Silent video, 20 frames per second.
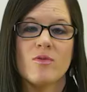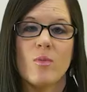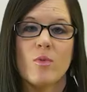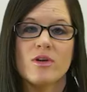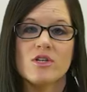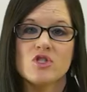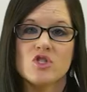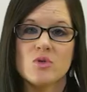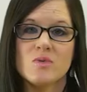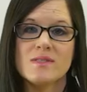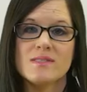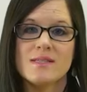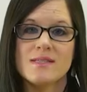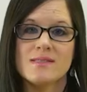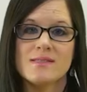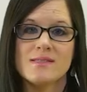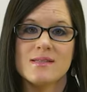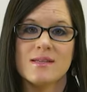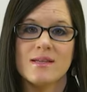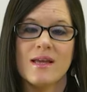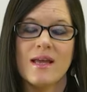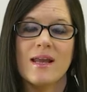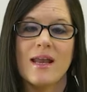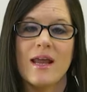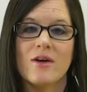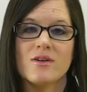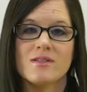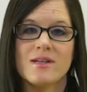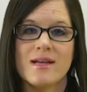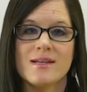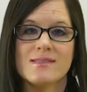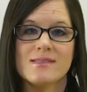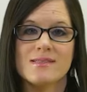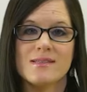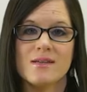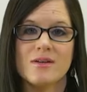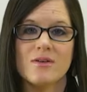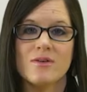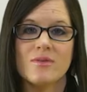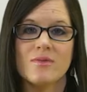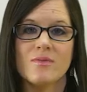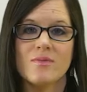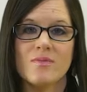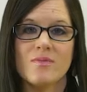moisture-resistant and airtight seal.